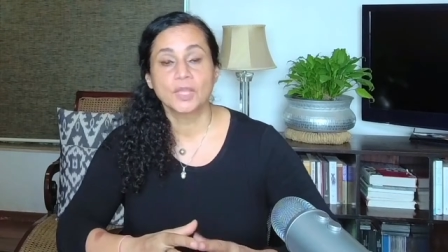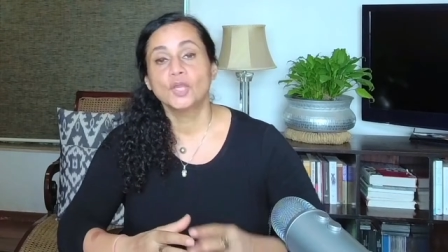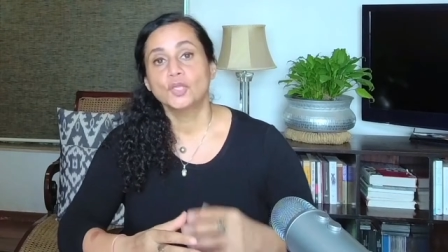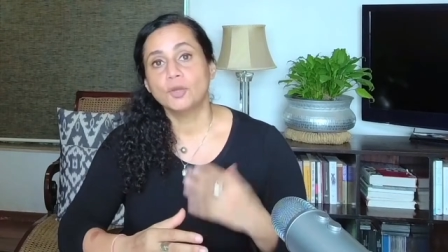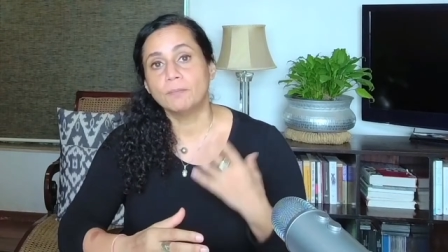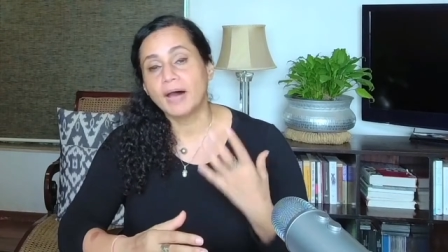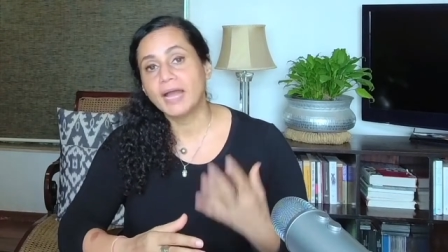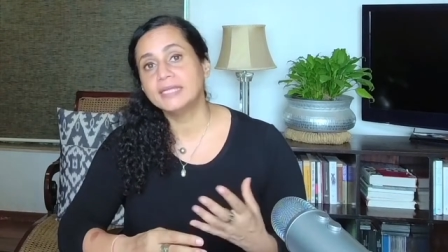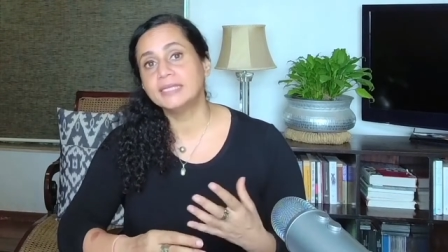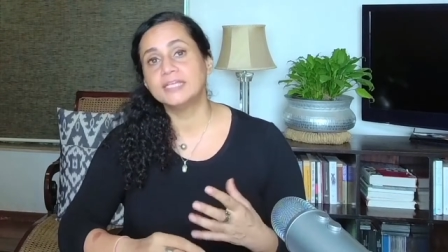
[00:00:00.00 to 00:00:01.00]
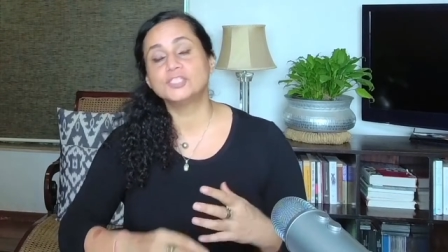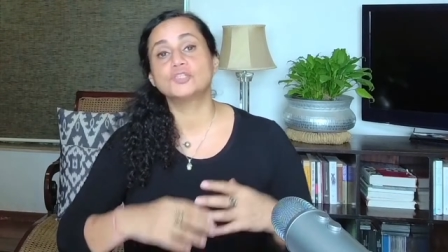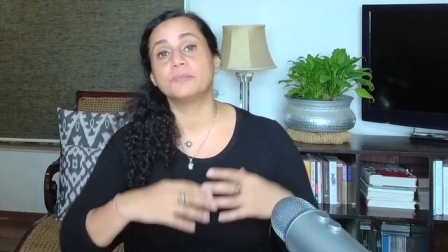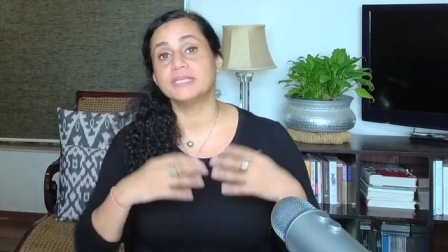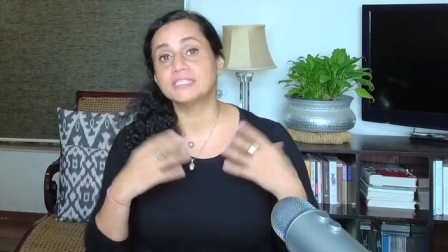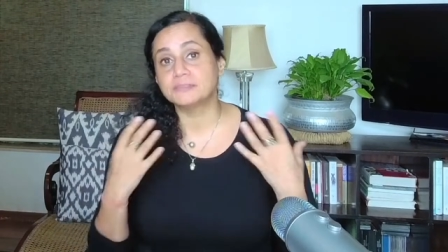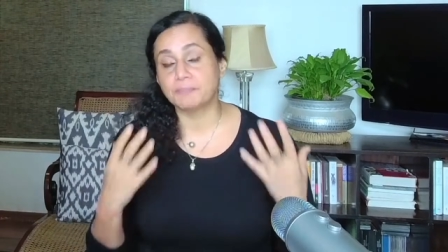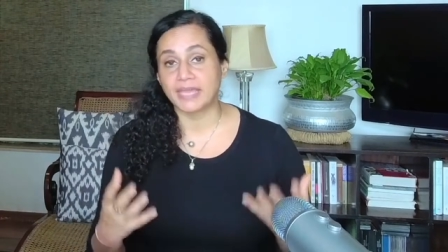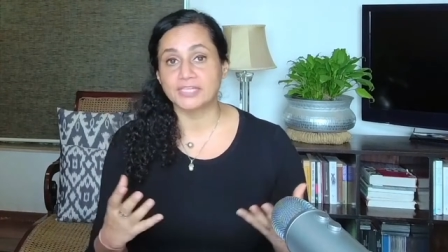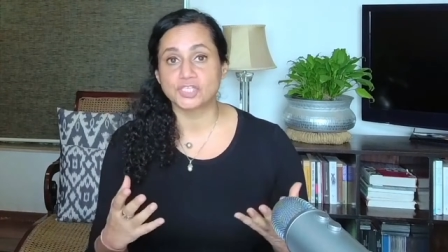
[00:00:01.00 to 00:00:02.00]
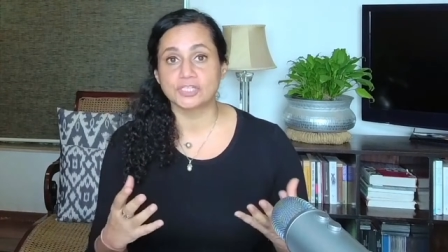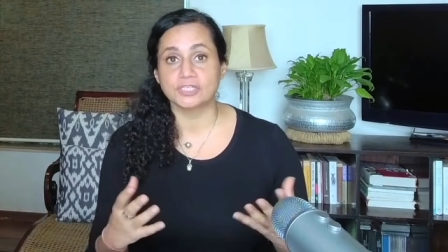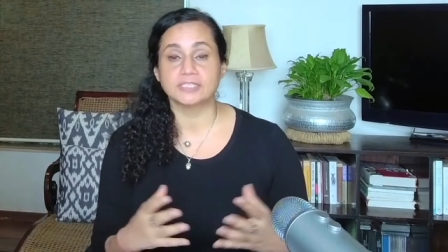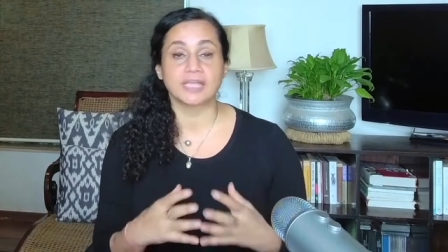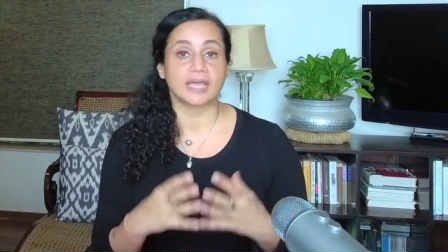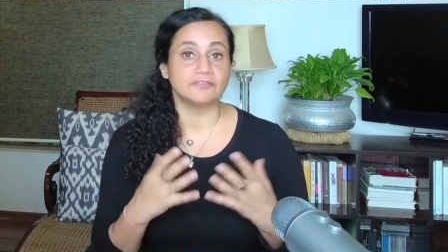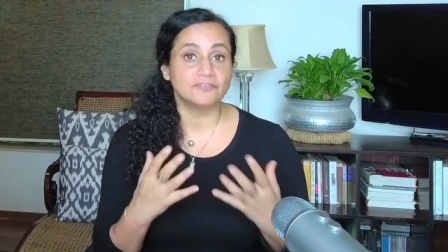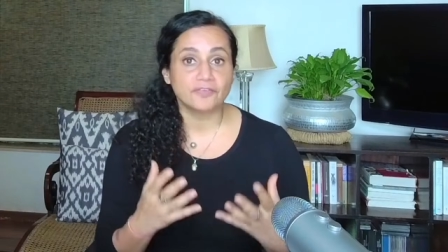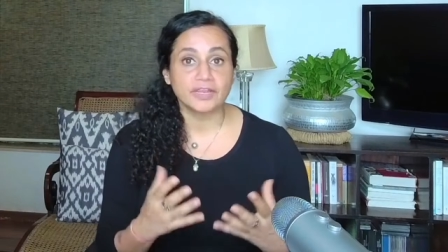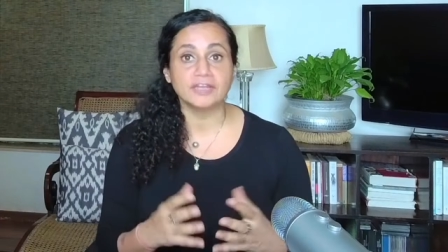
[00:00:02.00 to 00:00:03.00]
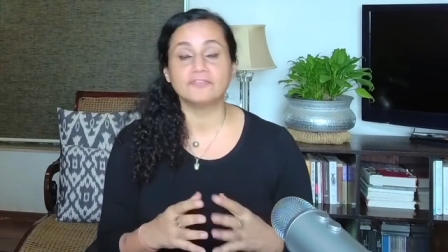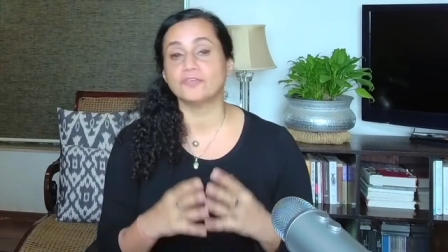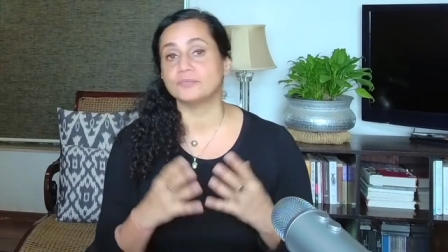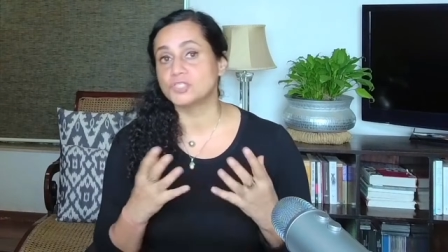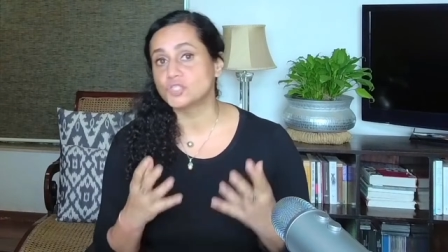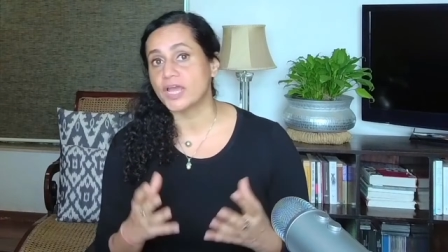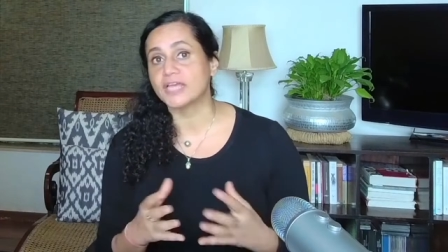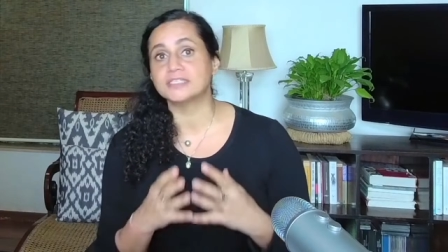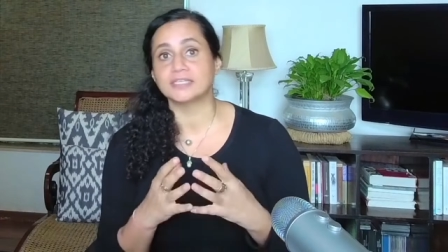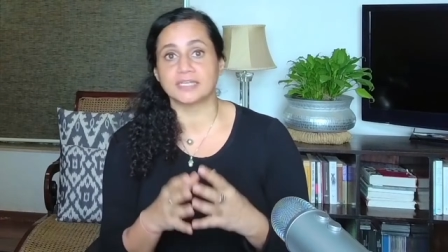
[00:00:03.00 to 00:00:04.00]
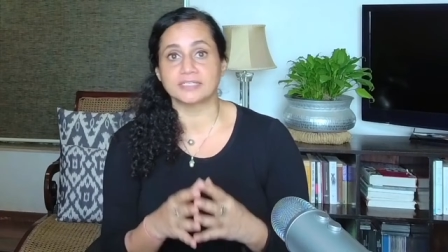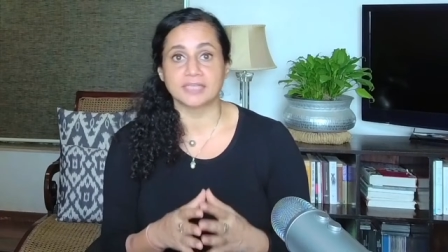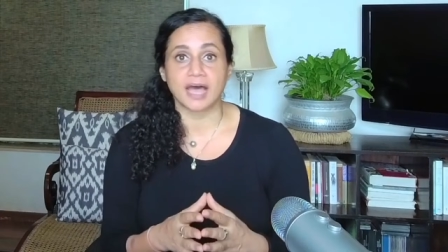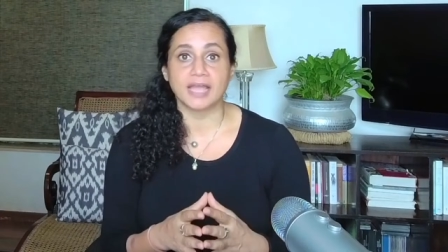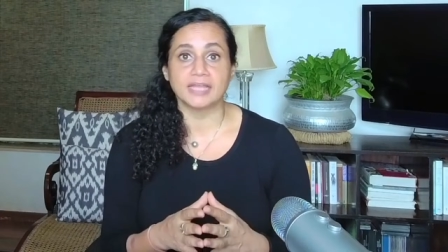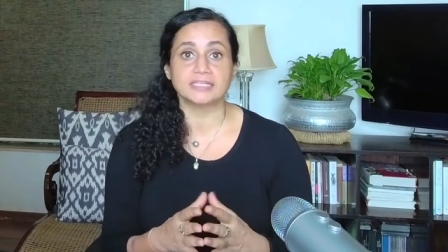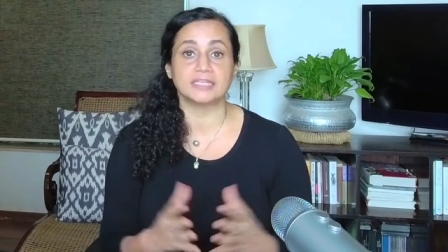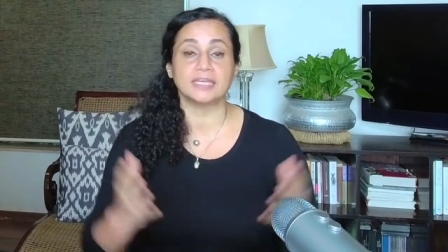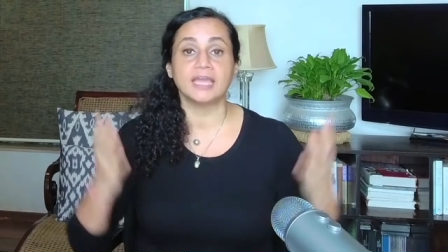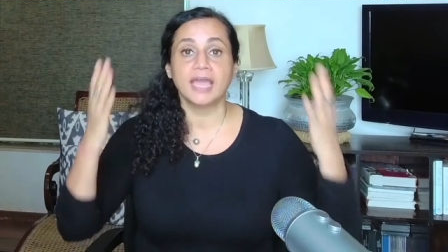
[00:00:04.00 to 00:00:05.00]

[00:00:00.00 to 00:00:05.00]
Your mind needs to be spacious and freed from stress and anxiety